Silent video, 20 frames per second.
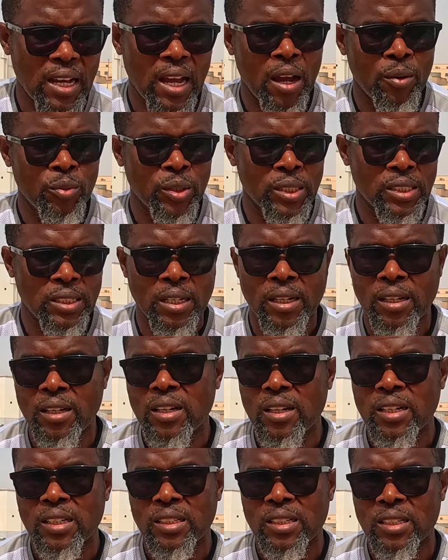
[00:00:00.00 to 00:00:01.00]
I will say
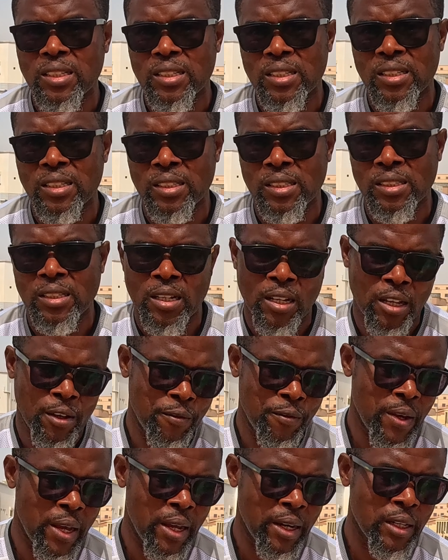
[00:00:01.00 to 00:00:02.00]
this is a
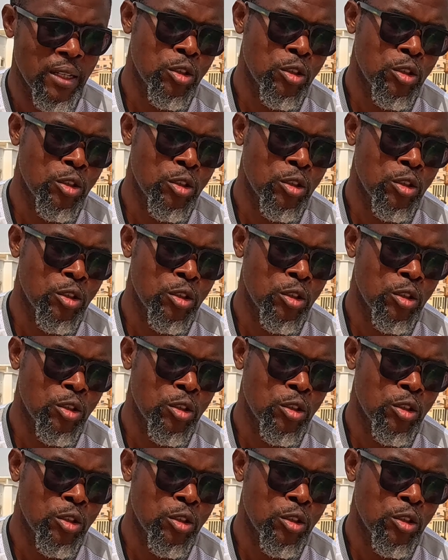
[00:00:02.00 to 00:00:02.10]
very